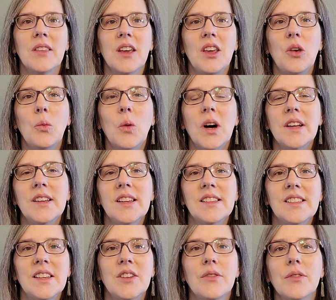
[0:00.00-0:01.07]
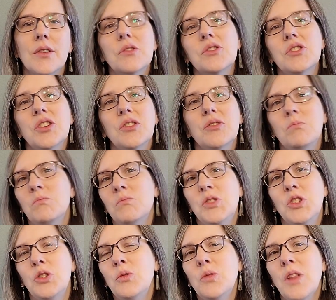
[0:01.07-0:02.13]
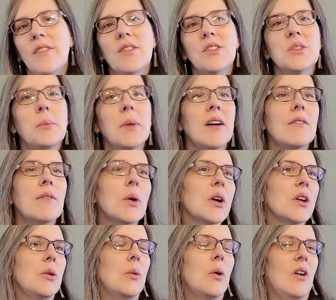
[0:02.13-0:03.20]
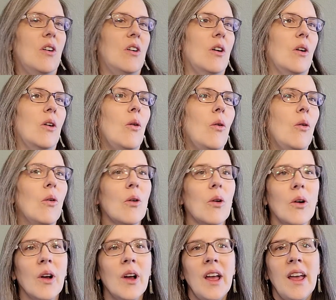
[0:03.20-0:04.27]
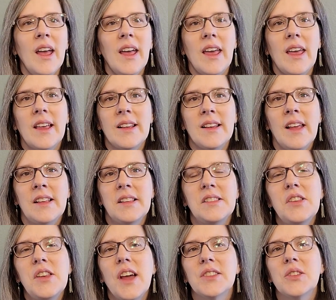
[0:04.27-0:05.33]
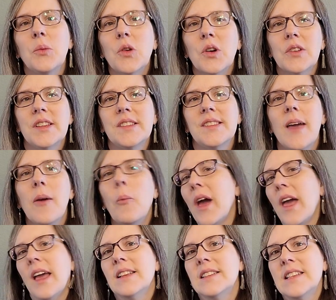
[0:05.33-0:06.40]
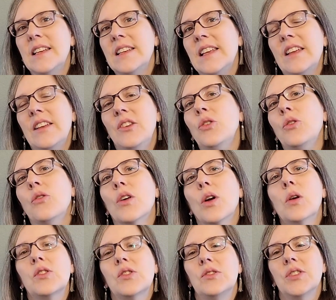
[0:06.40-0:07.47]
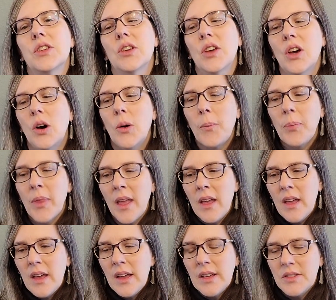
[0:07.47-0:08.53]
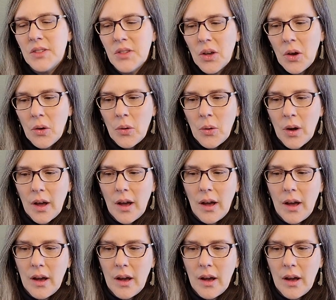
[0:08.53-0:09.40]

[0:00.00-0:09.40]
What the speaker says: that you want is in a version 2 levels above where you are, or it doesn't work the same way as it did 2 versions ago. So